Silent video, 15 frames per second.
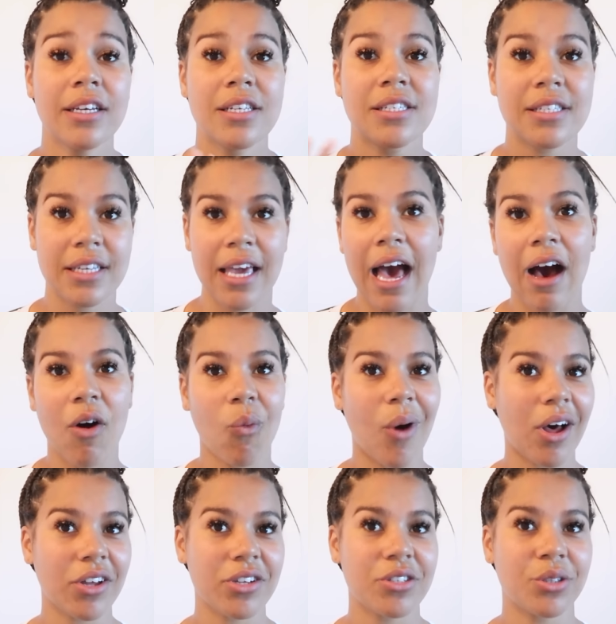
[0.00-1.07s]
see how
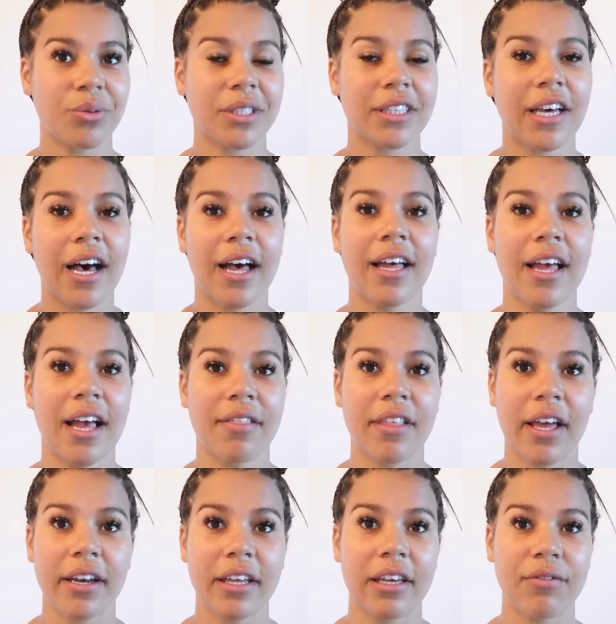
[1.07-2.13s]
well you do with that,
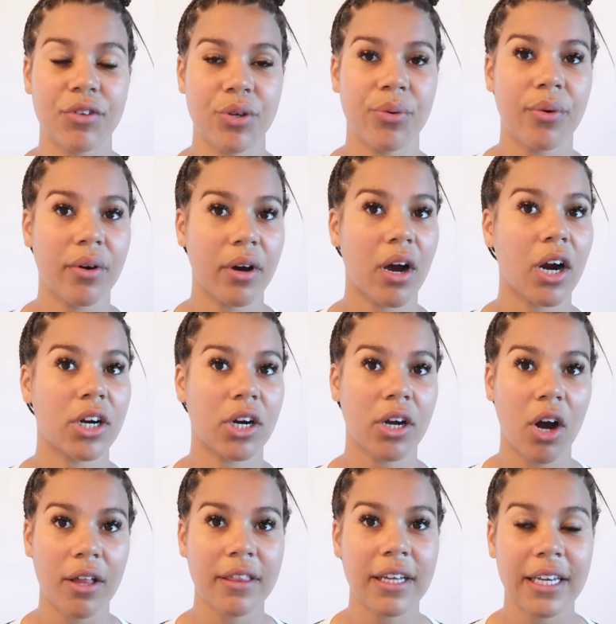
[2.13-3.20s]
and then if you
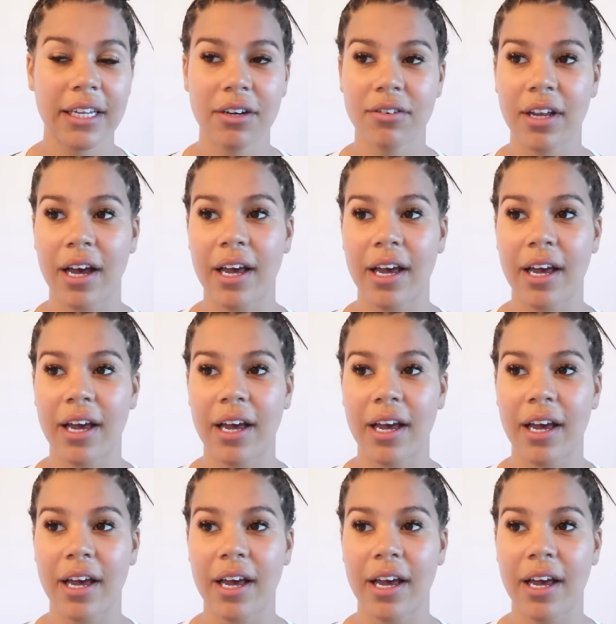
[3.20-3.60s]
are on the keto